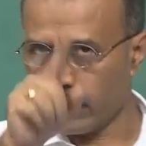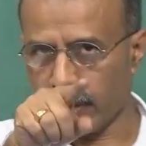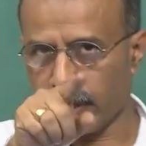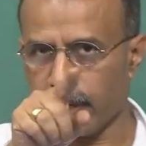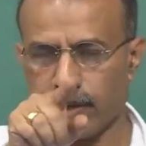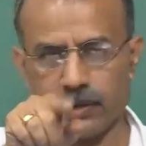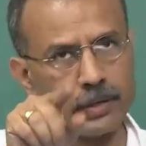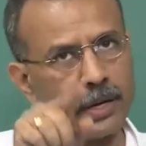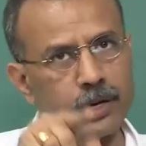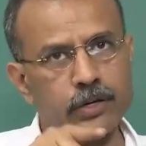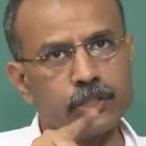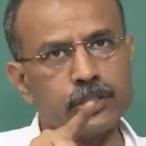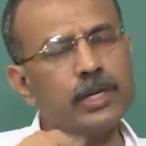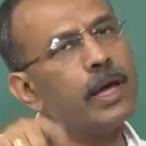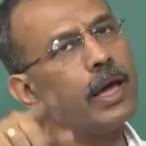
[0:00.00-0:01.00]
E
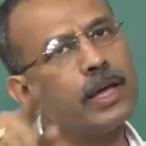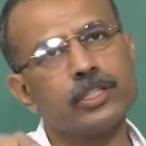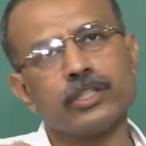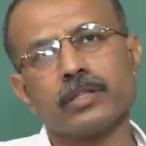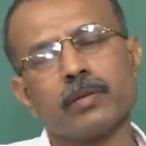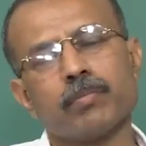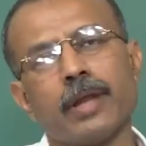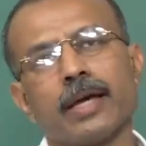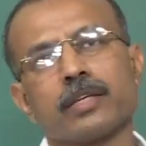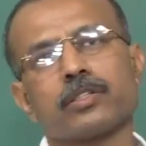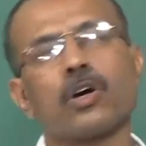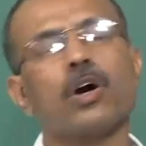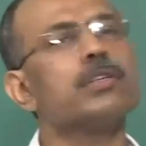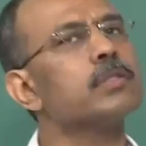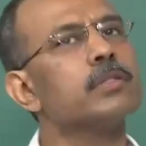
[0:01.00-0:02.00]
energy, h is a Planck's
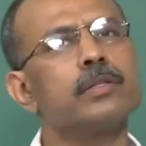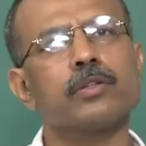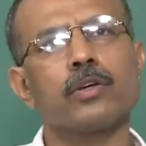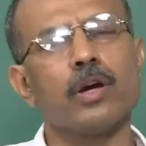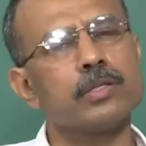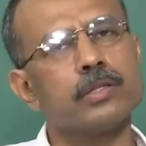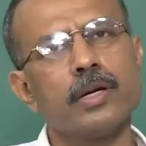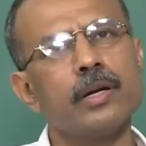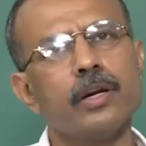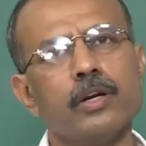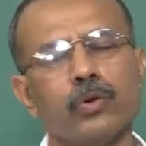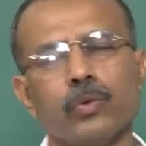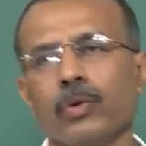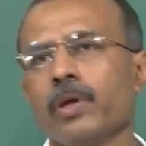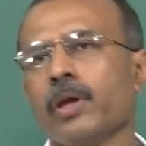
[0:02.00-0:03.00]
constant in
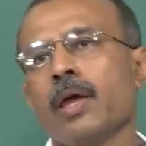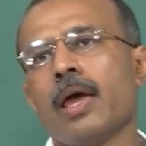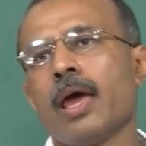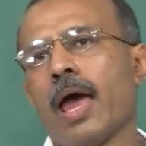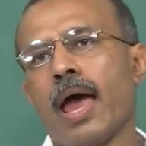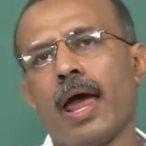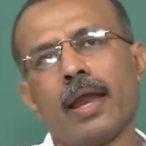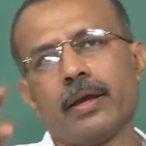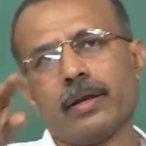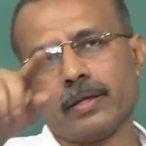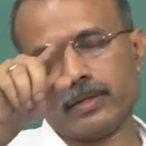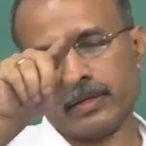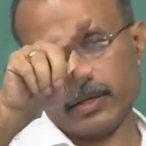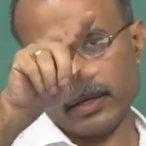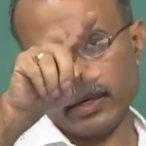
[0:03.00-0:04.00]
nu, and
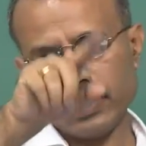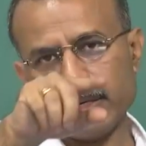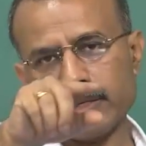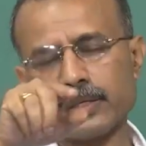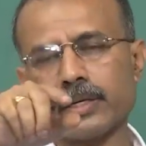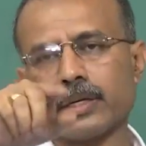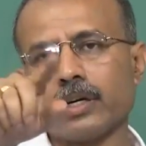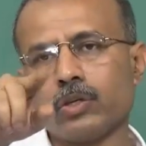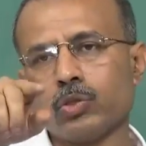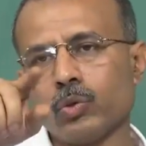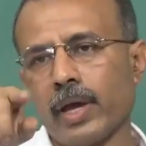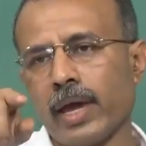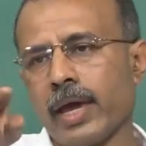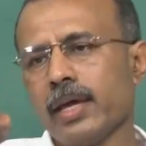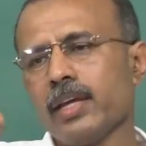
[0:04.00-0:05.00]
E is equal to
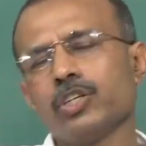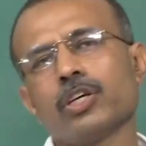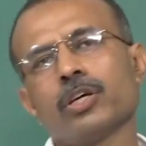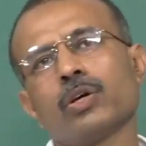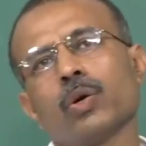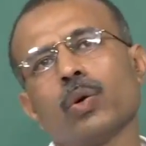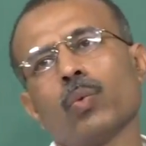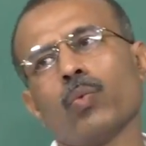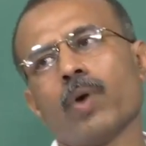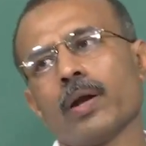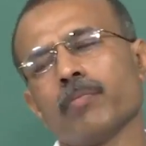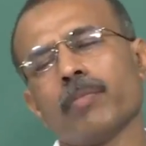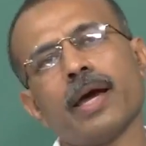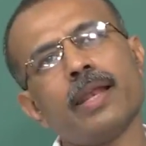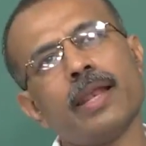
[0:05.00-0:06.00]
h
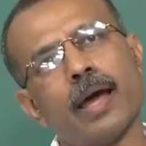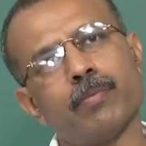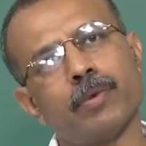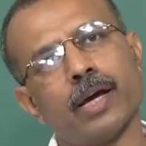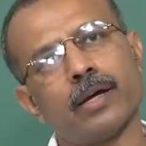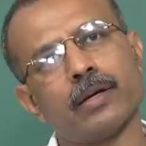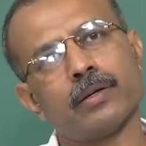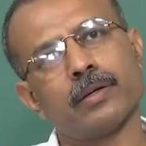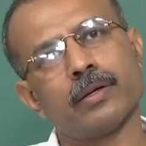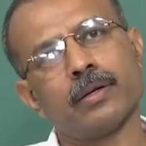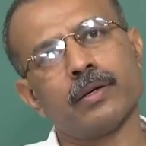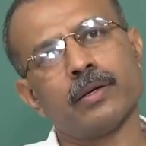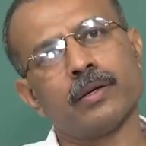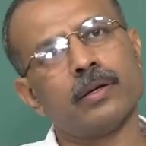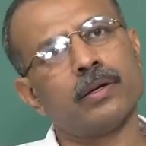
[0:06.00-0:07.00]
1 by lambda,
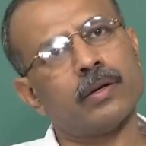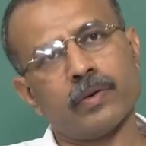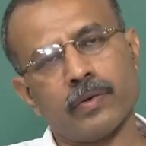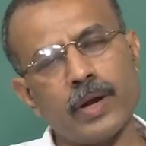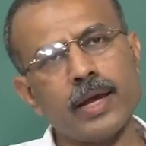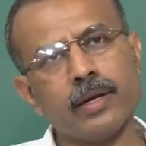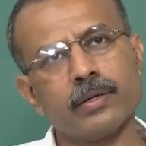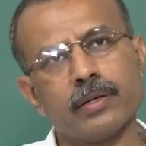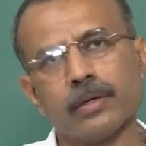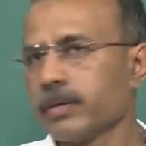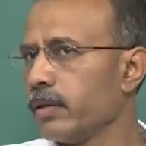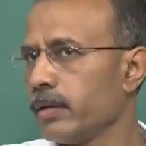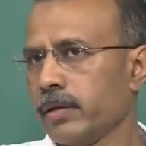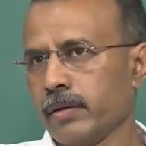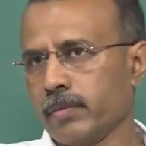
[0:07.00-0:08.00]
right?
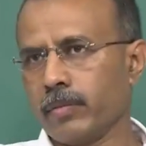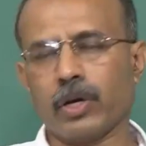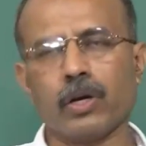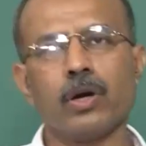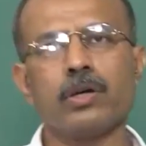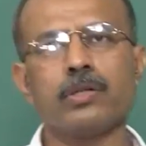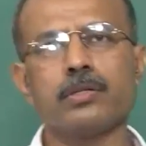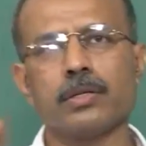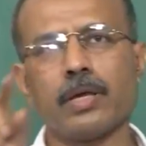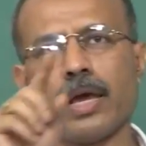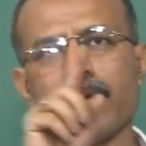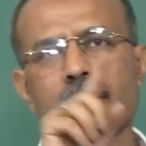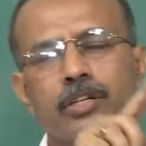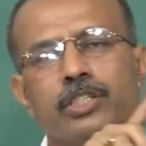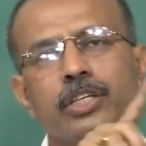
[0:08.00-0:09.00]
Because
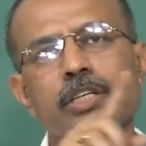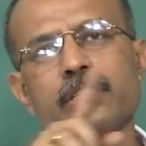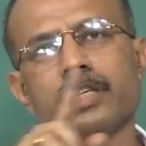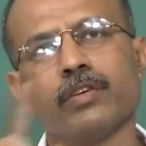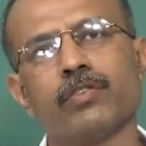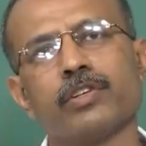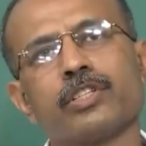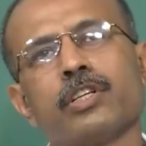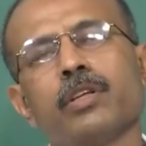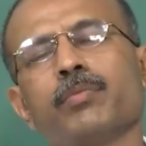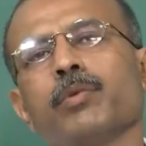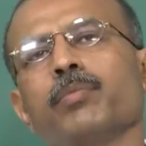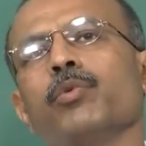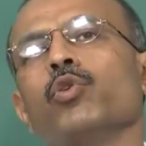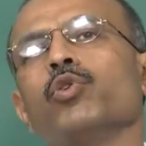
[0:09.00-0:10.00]
energy is inversely
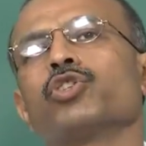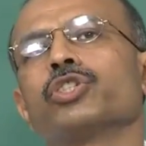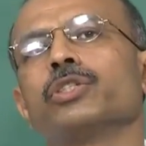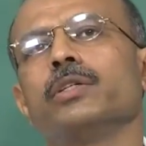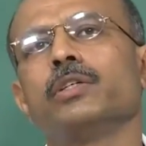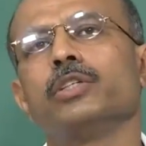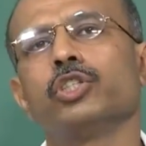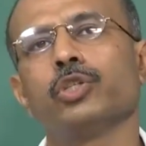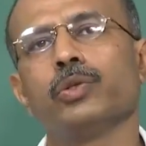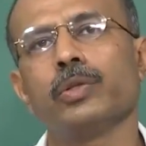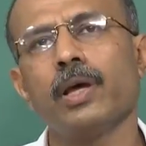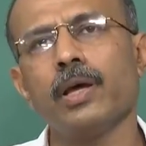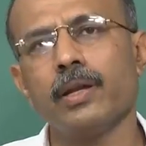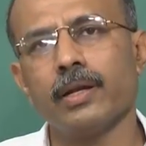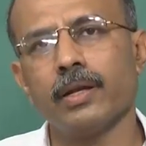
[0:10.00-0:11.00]
proportional to
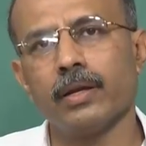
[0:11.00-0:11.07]
the